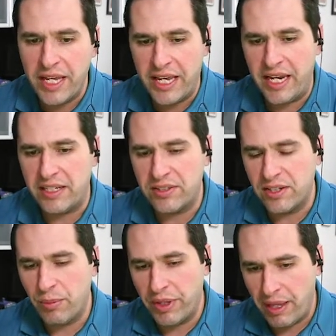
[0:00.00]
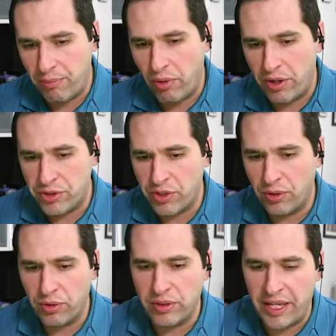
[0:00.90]
getting some of that
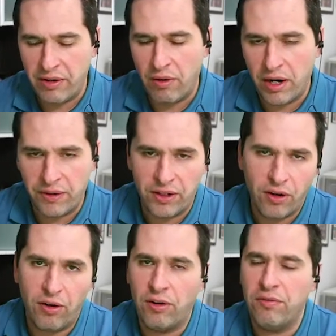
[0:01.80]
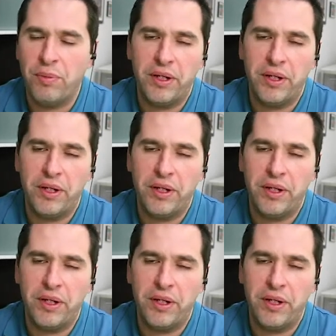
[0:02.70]
pressure later on in the curve.